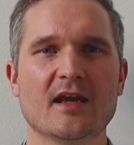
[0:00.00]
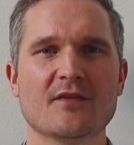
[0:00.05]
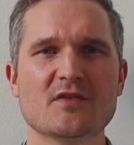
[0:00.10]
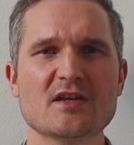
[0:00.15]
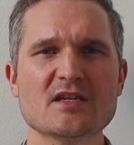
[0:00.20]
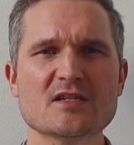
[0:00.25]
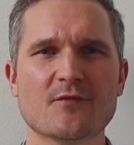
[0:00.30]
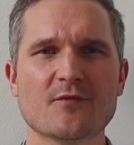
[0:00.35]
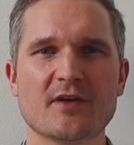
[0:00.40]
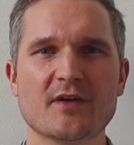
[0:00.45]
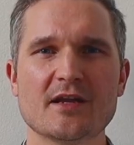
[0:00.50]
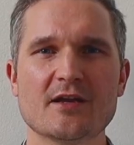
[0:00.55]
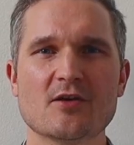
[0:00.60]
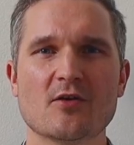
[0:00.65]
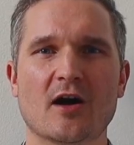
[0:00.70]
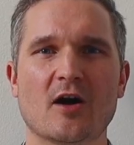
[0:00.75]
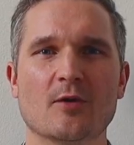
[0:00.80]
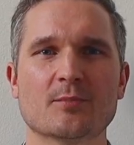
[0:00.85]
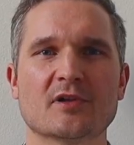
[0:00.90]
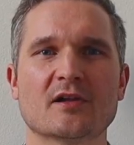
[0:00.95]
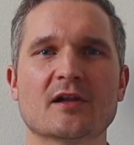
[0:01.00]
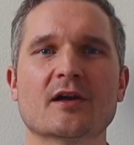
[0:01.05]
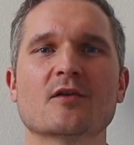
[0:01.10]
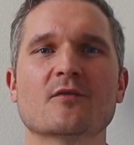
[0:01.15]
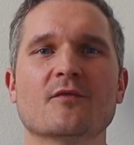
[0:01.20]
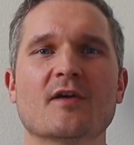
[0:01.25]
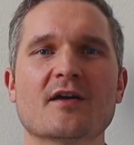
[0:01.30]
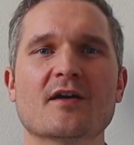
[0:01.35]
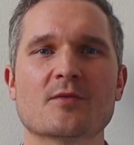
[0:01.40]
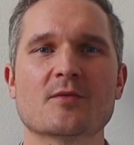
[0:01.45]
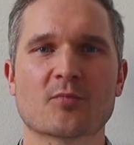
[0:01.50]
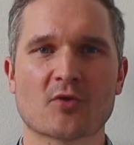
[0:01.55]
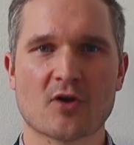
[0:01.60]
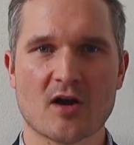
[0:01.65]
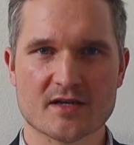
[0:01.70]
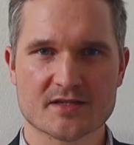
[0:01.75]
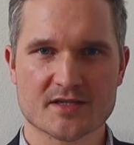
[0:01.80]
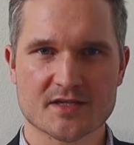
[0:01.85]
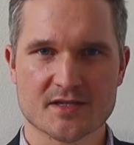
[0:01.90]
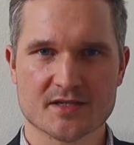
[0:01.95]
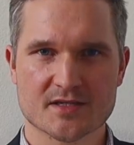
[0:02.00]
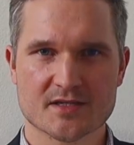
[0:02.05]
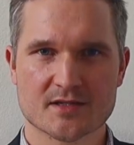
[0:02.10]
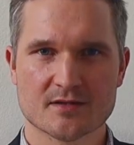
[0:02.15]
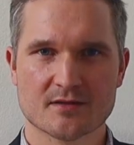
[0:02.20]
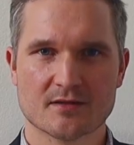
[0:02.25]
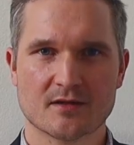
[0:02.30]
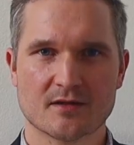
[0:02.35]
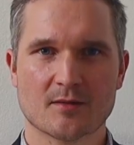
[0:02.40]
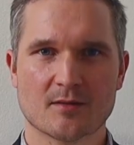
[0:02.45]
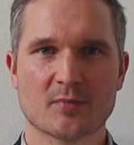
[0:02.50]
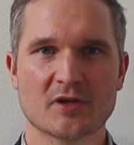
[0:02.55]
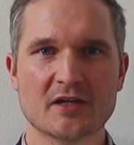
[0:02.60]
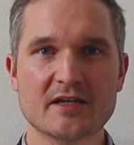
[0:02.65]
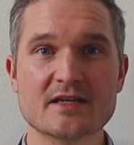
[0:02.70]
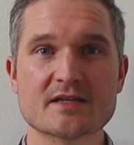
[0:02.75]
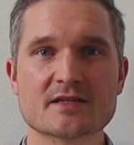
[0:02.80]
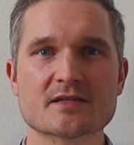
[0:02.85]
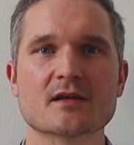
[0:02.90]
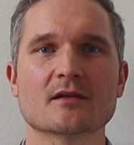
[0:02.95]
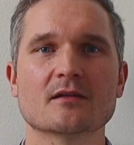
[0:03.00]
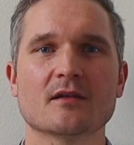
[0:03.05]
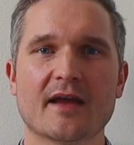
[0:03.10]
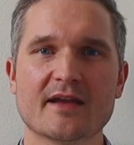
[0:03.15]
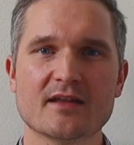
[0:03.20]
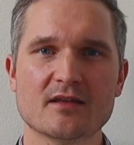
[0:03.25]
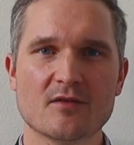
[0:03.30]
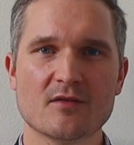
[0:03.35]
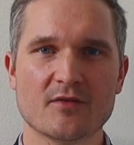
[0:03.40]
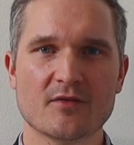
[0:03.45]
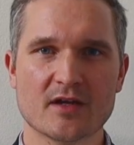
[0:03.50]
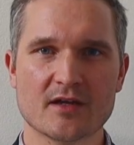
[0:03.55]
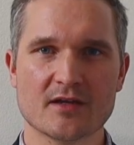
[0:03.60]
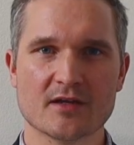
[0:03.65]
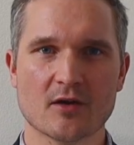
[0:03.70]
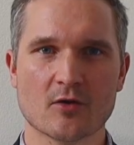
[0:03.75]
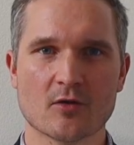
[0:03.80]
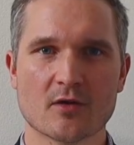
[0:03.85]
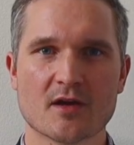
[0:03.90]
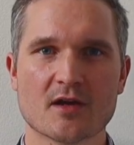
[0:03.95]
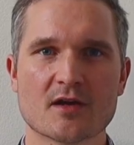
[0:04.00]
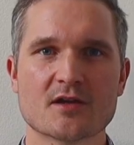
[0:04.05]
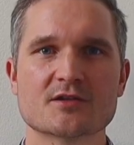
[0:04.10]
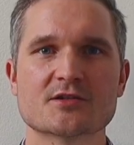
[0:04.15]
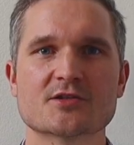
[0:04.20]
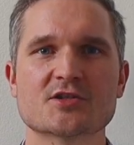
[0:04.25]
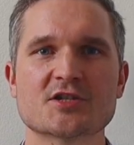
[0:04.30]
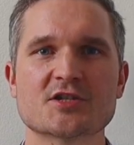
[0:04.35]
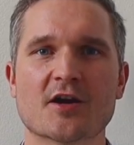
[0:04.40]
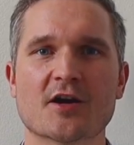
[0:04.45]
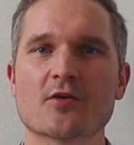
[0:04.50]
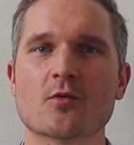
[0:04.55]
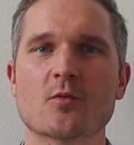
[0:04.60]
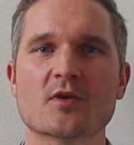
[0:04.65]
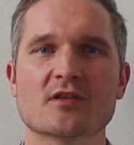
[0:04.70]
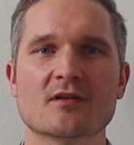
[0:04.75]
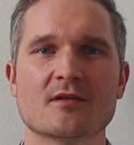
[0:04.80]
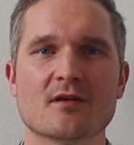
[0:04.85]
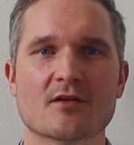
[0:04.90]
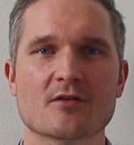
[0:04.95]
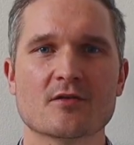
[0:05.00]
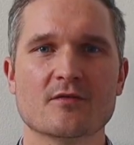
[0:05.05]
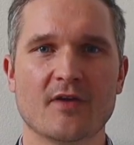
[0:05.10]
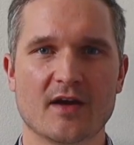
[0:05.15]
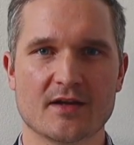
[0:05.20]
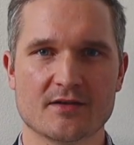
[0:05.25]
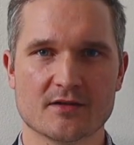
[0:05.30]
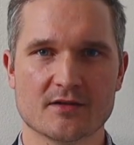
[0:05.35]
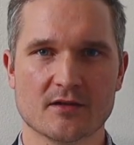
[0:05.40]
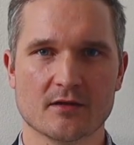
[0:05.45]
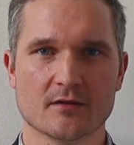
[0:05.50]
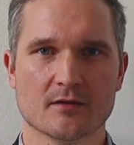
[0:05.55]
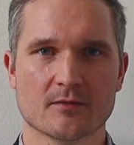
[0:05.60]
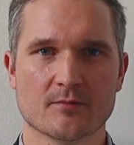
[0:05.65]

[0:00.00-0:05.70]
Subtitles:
If this video helped clarify the process, please like the video, share it with another vendor,